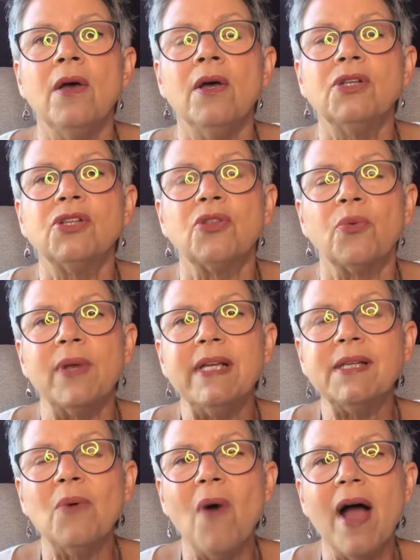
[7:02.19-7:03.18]
so the
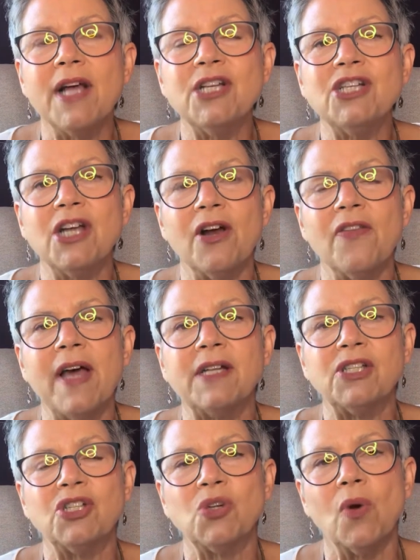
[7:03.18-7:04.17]
reason why I share that
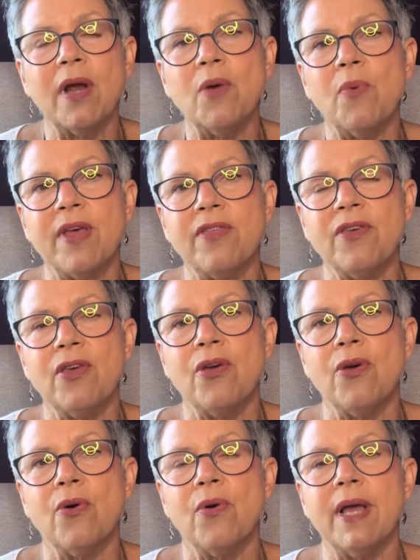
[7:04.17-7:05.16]
story with
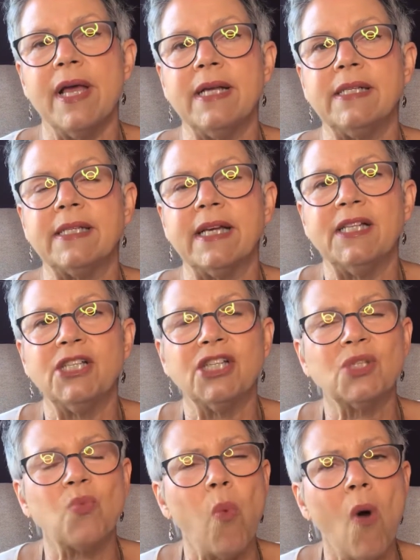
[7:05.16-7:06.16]
you is it's
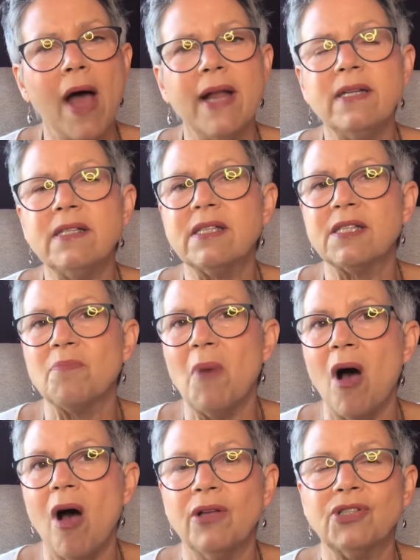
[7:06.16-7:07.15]
just one
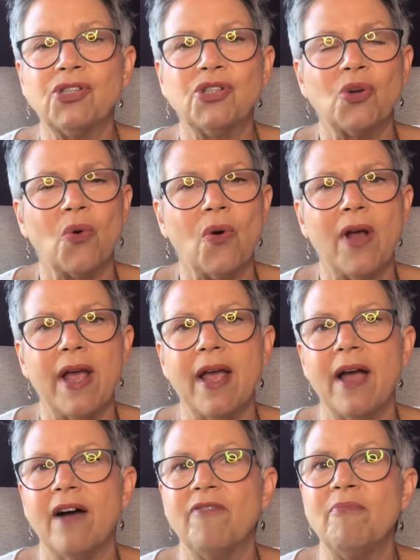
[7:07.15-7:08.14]
small
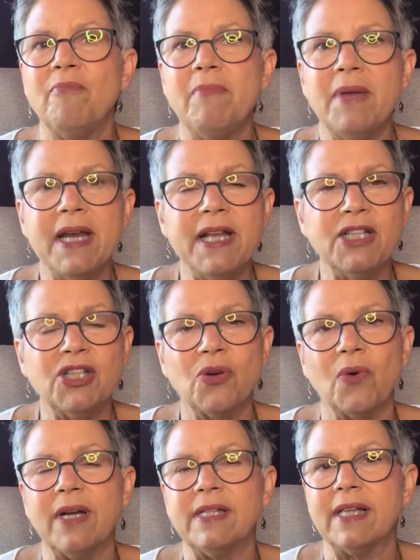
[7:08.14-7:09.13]
story of many
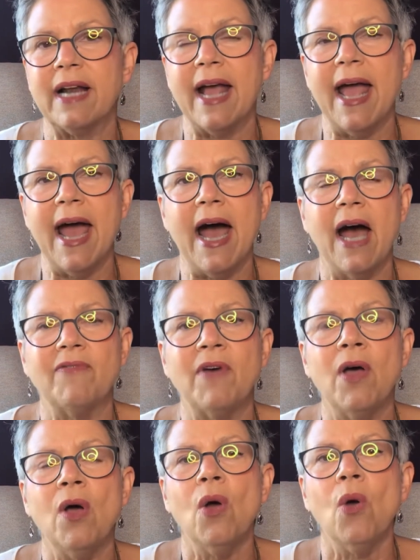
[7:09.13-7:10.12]
stories that I have
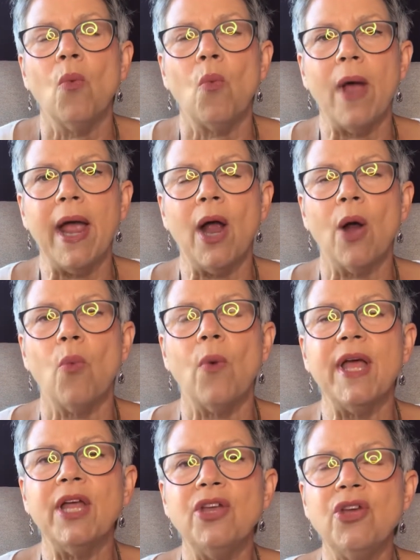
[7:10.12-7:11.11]
where
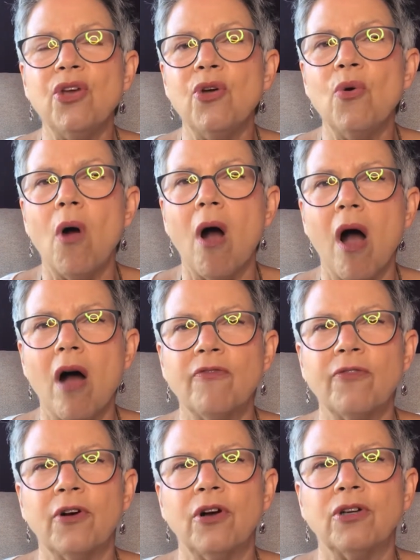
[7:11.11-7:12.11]
when you
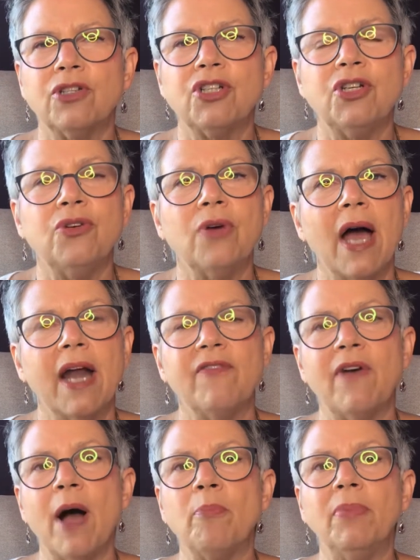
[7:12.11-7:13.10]
offer to kind
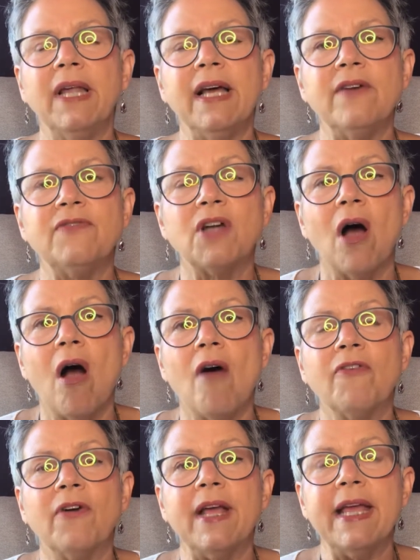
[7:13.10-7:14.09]
of uplift,
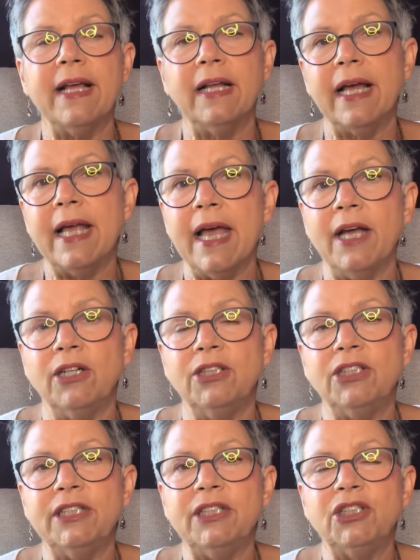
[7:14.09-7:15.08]
offer healing
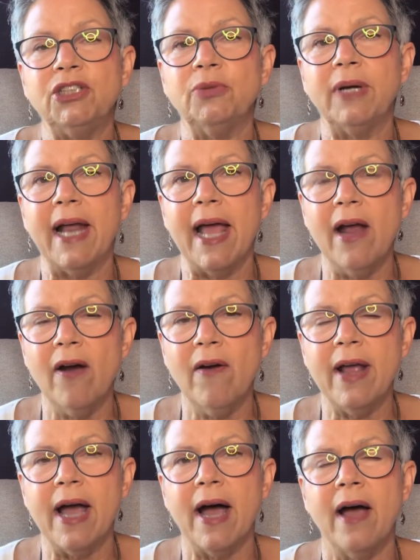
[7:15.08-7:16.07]
energy to an
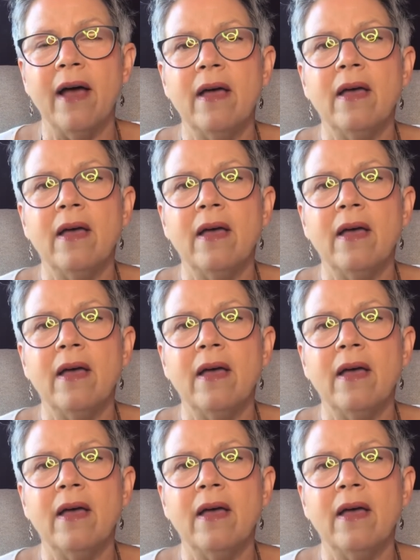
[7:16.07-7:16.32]
area,